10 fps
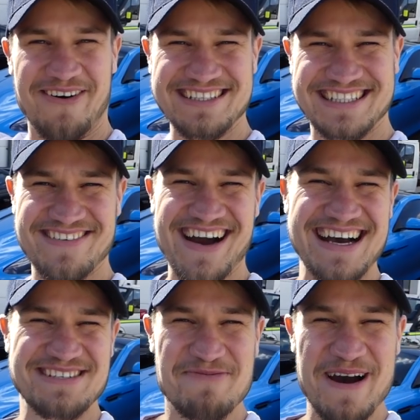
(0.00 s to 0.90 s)
What's up,
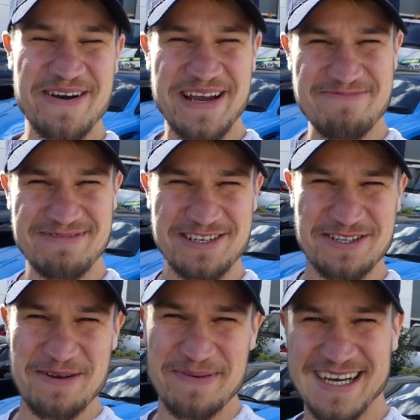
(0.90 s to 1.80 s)
guys? Welcome to
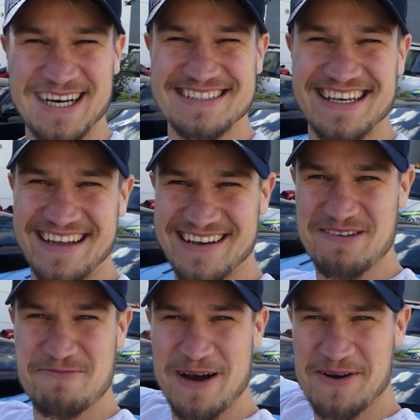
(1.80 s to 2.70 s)
Supercars of
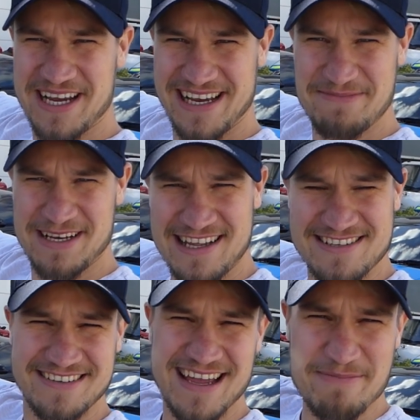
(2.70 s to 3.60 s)
London. Welcome
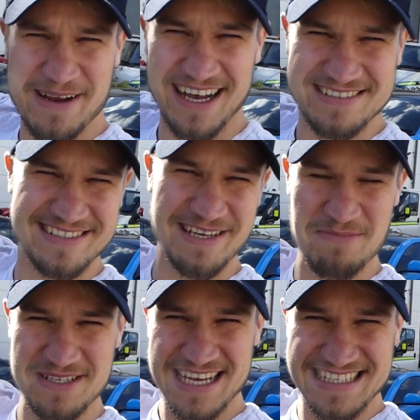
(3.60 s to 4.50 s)
to Dub Customs.